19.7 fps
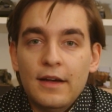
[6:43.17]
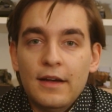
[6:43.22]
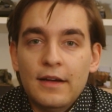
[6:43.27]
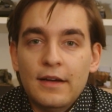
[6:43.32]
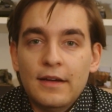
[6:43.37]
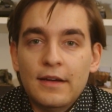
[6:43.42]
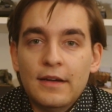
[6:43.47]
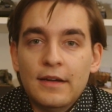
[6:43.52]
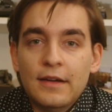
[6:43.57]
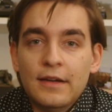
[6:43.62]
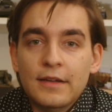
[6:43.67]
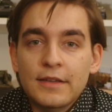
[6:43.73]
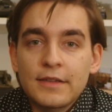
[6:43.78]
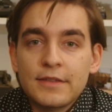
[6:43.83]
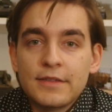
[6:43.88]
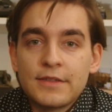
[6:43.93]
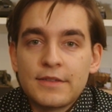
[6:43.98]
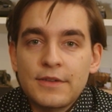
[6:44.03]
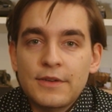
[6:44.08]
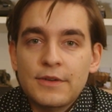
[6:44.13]

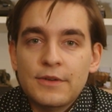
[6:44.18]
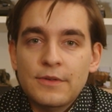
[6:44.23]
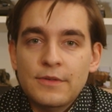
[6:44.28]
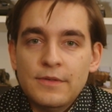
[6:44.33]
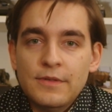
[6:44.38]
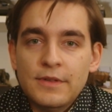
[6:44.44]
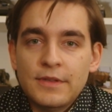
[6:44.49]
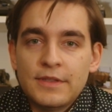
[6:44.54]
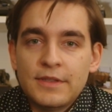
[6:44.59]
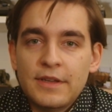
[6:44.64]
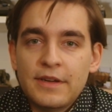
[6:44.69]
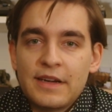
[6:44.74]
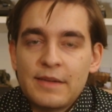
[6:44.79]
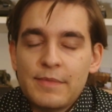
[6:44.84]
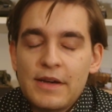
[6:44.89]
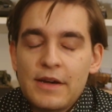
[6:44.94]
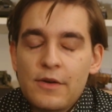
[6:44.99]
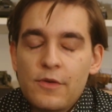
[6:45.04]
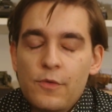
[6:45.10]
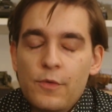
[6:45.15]
So let's talk
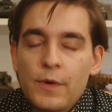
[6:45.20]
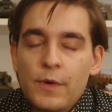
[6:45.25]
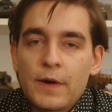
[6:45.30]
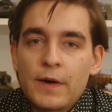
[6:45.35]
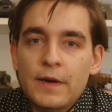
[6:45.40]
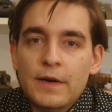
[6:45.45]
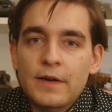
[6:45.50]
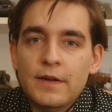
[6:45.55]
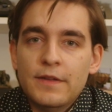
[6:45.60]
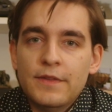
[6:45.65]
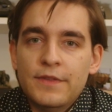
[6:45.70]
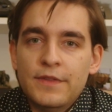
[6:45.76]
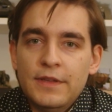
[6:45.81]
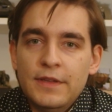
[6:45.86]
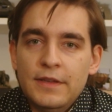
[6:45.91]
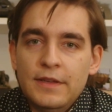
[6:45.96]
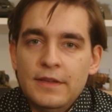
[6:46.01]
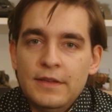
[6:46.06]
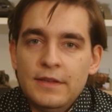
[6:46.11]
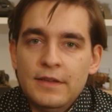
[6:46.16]
about where
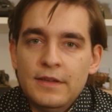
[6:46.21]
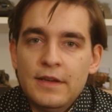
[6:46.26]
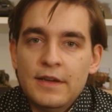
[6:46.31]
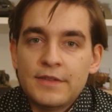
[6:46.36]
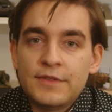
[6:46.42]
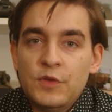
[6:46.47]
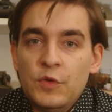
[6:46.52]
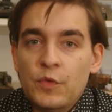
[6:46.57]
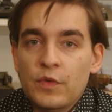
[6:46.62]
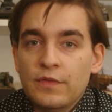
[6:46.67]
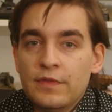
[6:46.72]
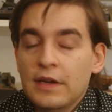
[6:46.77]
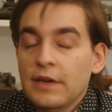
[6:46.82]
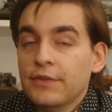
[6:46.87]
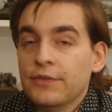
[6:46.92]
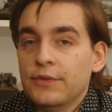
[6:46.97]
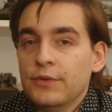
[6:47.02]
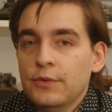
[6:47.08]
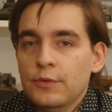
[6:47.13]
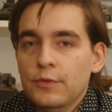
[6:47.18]
the
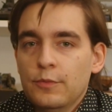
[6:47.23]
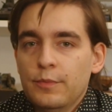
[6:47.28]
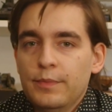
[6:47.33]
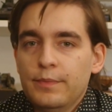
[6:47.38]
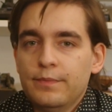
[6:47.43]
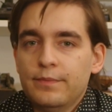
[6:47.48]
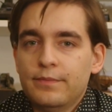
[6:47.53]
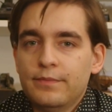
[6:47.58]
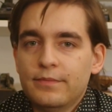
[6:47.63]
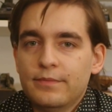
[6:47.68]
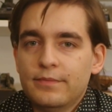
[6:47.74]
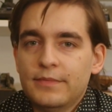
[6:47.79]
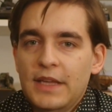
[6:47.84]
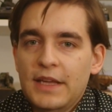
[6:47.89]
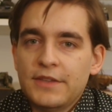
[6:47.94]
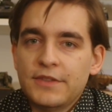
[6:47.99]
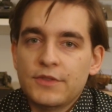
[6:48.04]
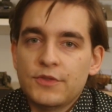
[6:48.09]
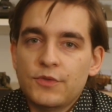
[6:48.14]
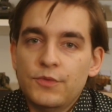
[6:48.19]
Su-152
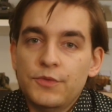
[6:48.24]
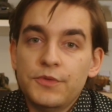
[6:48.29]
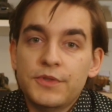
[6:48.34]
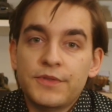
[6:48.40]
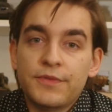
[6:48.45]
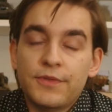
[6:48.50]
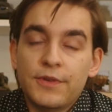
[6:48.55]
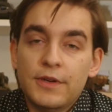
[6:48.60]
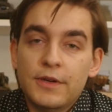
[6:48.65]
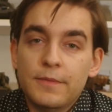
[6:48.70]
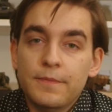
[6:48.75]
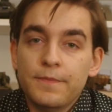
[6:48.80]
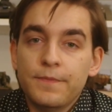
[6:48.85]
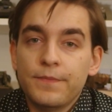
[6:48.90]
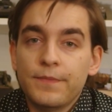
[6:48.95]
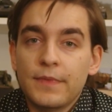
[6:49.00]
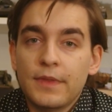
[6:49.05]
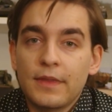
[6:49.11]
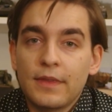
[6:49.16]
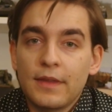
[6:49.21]
takes its roots from.
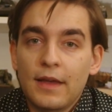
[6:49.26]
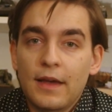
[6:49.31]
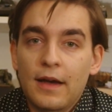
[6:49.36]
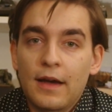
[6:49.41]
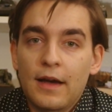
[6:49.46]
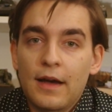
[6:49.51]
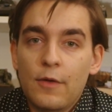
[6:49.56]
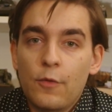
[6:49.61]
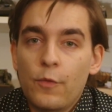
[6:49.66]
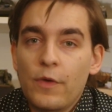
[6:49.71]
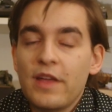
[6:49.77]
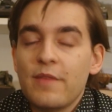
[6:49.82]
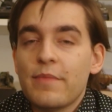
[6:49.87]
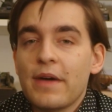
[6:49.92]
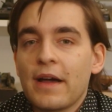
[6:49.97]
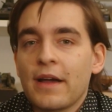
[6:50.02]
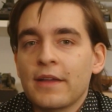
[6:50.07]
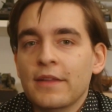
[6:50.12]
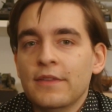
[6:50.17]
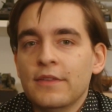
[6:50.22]
Way
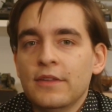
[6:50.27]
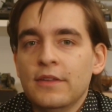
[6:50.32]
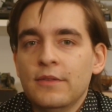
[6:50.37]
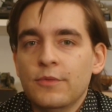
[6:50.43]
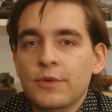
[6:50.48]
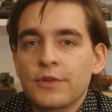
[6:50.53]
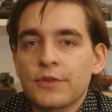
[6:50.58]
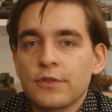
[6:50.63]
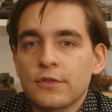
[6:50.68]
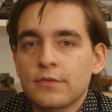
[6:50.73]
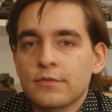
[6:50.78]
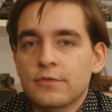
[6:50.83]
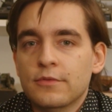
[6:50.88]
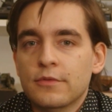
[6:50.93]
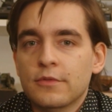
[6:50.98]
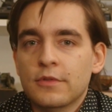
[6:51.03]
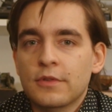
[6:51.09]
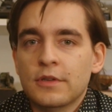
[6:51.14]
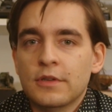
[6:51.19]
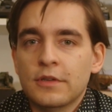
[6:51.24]
back in the Winter
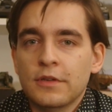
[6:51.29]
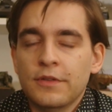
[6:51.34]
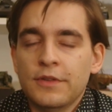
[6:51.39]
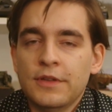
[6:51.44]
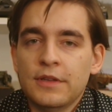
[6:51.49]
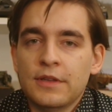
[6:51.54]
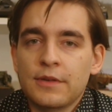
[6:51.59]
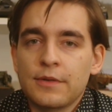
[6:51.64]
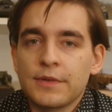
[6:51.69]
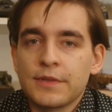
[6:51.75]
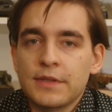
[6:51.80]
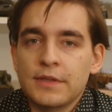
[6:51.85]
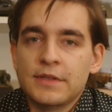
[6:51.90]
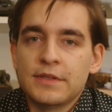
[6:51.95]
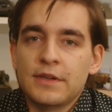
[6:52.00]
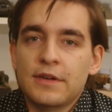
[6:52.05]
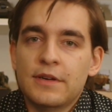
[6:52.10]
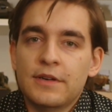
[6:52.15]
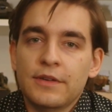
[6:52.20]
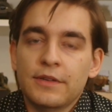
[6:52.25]
War, the
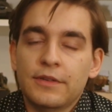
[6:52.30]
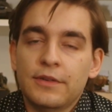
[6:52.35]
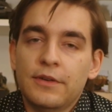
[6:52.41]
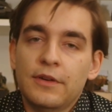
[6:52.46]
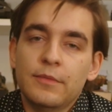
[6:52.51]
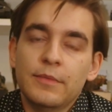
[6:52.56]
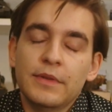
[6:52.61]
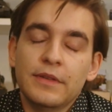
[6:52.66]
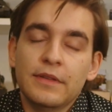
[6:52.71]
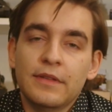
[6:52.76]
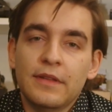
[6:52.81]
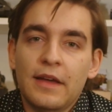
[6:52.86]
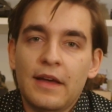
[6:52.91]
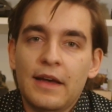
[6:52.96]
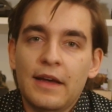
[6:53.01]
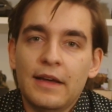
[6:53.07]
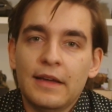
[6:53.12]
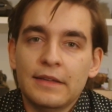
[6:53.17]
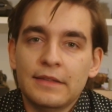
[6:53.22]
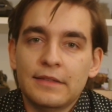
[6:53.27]
USSR determined
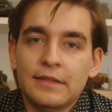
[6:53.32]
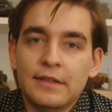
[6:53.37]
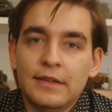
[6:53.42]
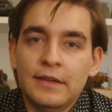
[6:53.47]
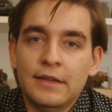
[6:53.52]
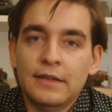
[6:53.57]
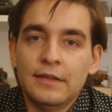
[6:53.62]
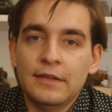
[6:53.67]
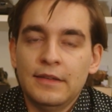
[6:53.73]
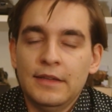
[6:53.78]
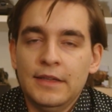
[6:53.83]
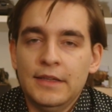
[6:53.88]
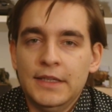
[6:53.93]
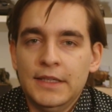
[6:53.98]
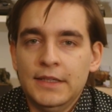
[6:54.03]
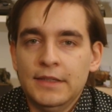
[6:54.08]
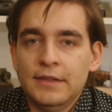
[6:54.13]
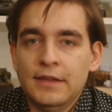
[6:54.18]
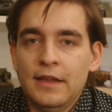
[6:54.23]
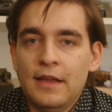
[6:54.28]
that it
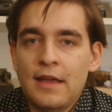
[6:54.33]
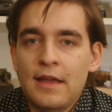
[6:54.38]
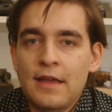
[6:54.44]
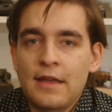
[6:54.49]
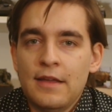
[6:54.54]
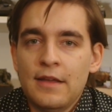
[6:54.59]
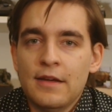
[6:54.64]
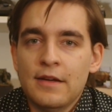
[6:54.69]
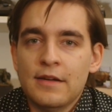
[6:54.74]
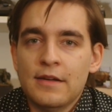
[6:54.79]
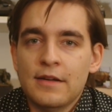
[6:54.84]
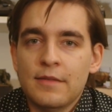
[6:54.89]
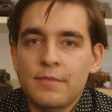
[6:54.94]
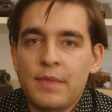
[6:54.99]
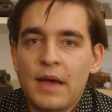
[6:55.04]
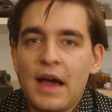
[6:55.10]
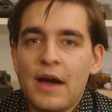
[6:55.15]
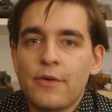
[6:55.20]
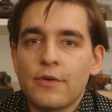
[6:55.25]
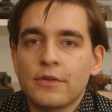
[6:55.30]
needed a
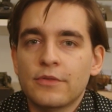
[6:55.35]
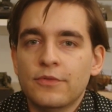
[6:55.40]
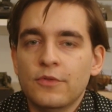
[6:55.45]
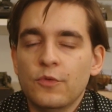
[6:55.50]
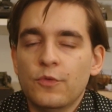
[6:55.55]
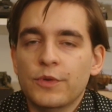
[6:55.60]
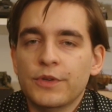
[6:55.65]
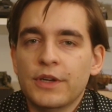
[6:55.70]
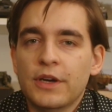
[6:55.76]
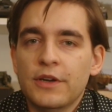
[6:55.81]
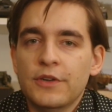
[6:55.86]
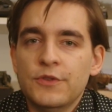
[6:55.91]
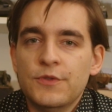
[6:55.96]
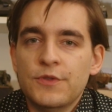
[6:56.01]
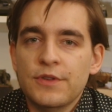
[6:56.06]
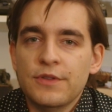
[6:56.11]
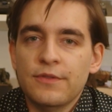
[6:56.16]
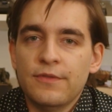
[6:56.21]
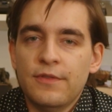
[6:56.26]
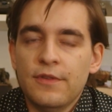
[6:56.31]
powerful
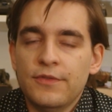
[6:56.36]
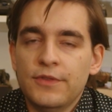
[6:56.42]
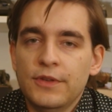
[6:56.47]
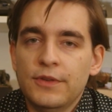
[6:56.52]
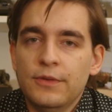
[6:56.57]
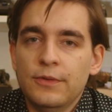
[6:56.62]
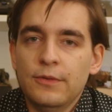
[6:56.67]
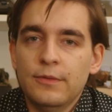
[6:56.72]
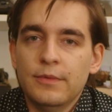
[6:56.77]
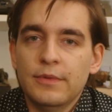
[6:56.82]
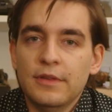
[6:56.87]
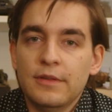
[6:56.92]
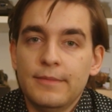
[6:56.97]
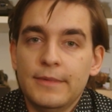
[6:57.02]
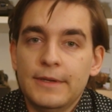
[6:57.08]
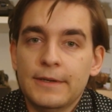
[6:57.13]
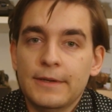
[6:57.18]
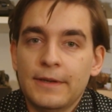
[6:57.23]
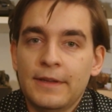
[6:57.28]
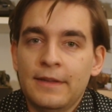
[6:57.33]

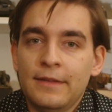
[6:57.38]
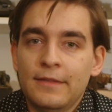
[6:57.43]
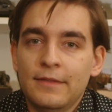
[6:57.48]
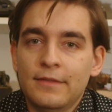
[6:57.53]
152mm